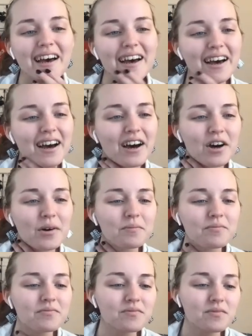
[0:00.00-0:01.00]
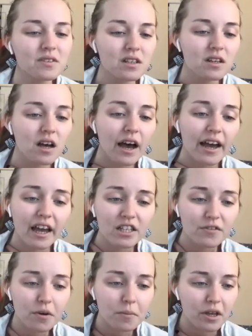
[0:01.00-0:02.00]
Um, I guess
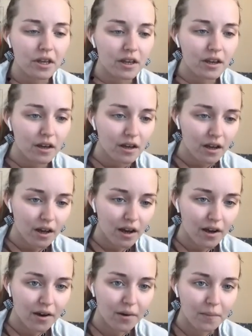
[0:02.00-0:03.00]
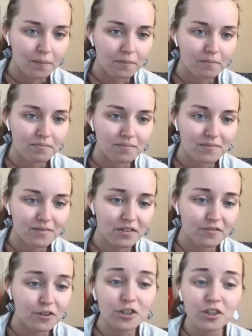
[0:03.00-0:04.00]
for me, The
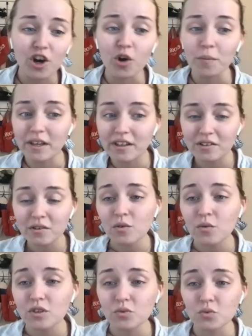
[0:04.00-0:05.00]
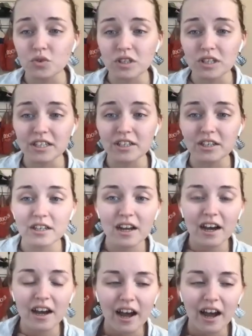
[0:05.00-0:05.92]
First Omen was really good.